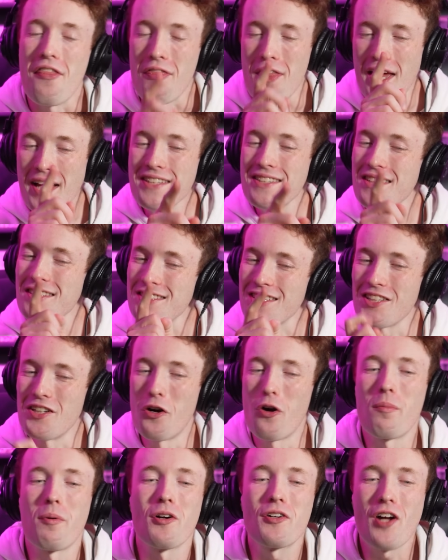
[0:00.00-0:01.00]
This is the
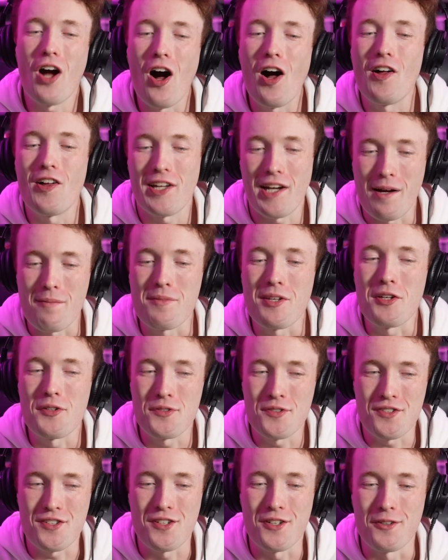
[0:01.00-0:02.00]
normal Colin I'm
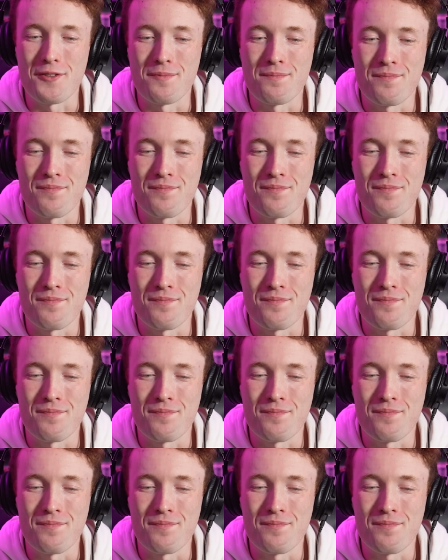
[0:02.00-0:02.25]
used to.